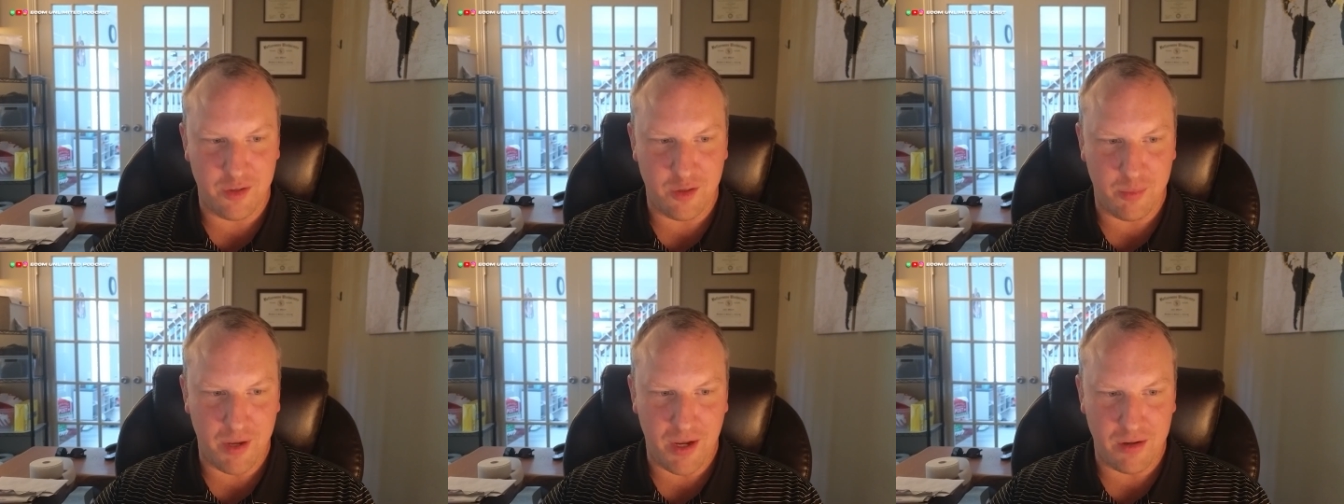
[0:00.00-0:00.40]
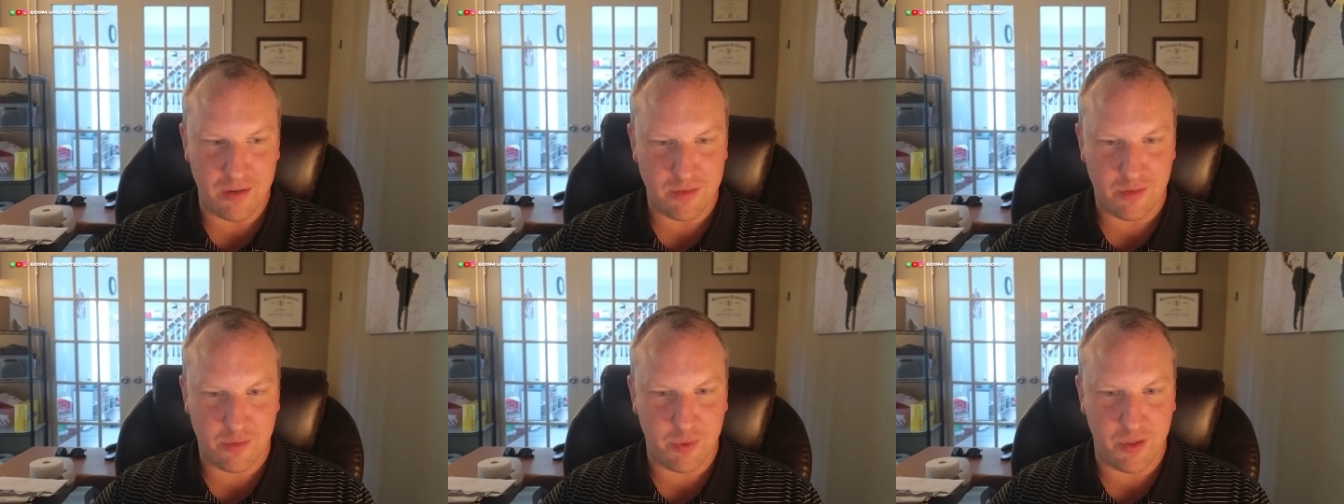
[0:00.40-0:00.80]

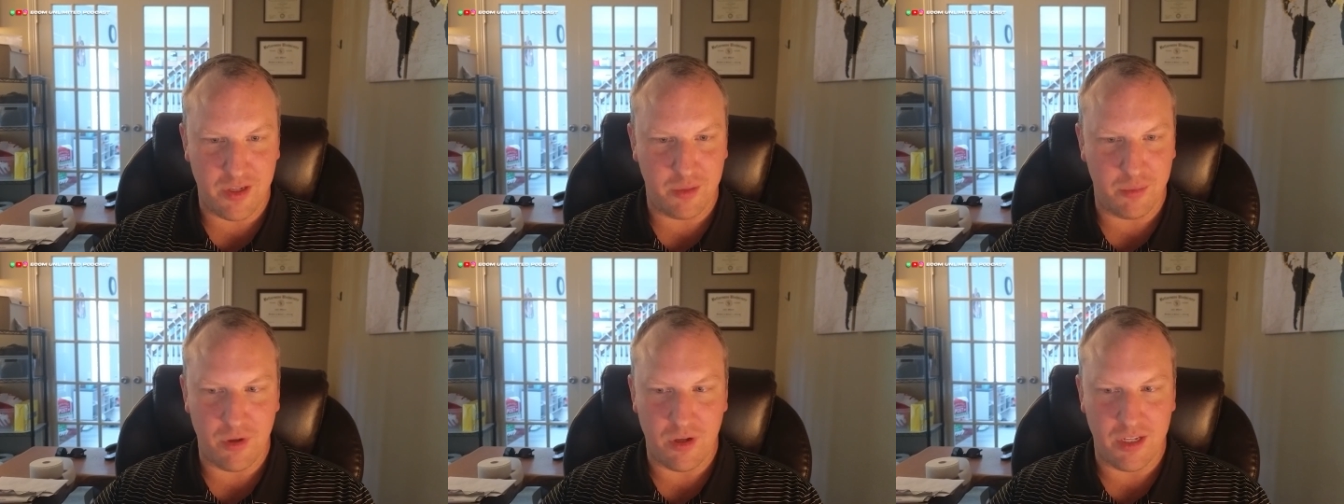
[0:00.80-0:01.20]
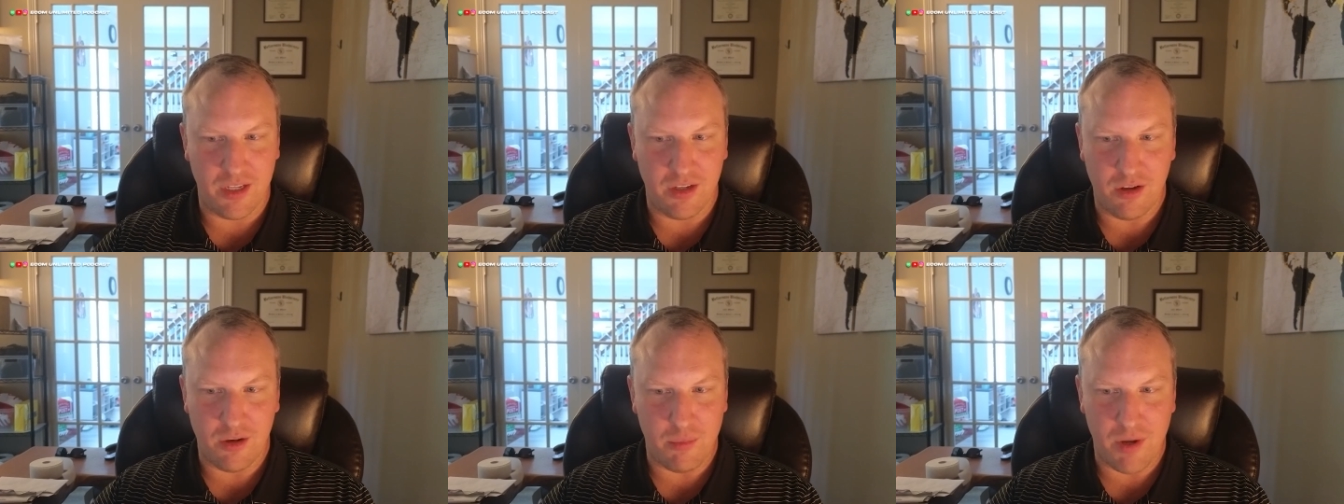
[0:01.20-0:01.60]
about spending money
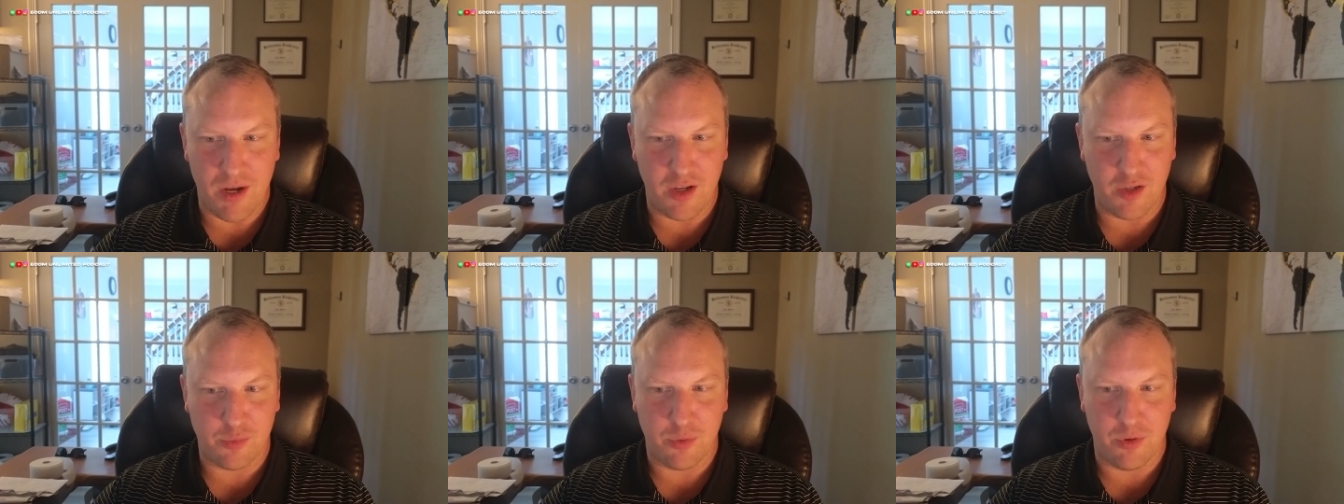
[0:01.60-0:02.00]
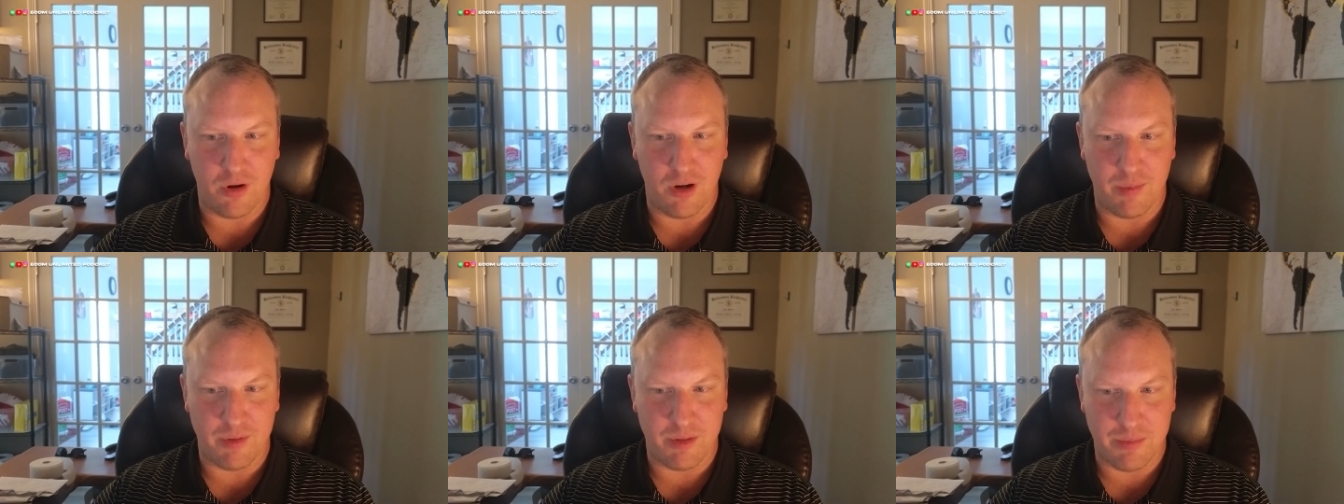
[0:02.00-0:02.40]
on Miles
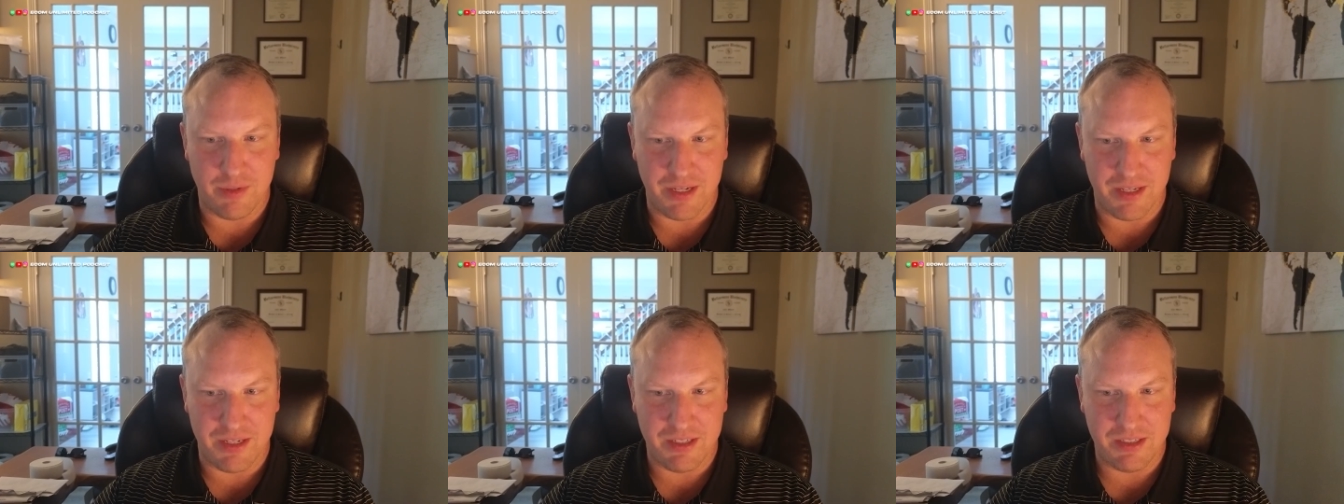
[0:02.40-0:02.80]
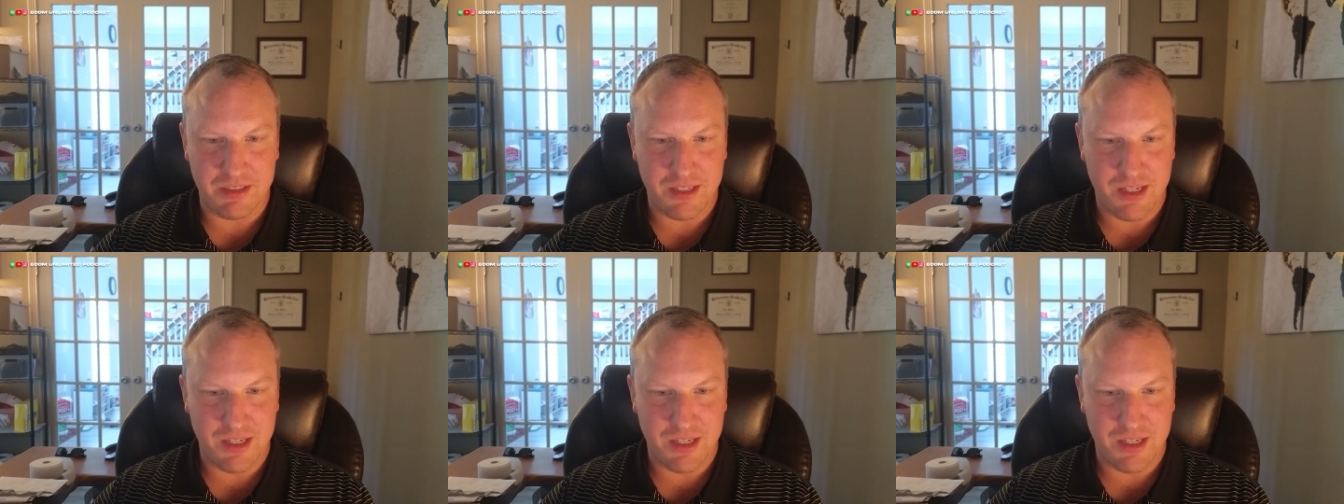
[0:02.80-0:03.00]
program at the beginning.